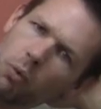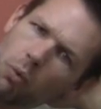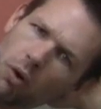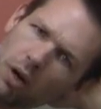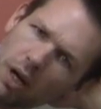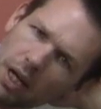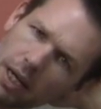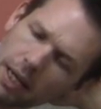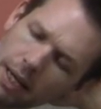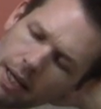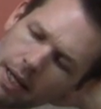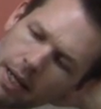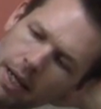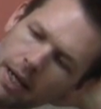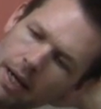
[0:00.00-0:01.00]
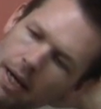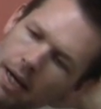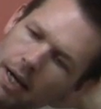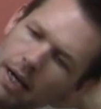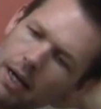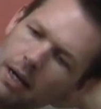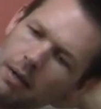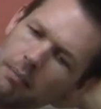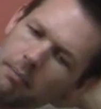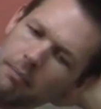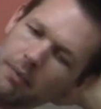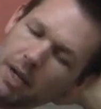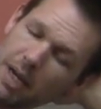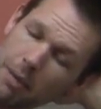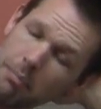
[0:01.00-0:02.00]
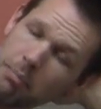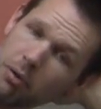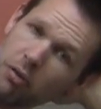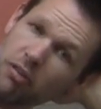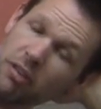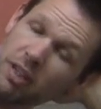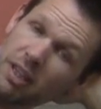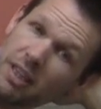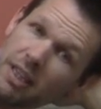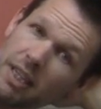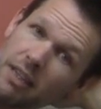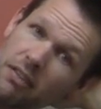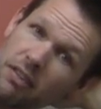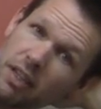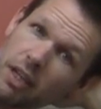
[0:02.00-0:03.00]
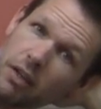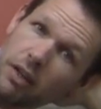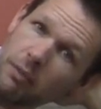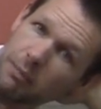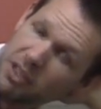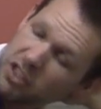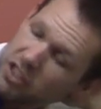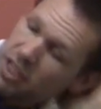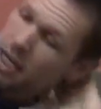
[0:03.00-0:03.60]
you want. I'm personally lazy, I don't have much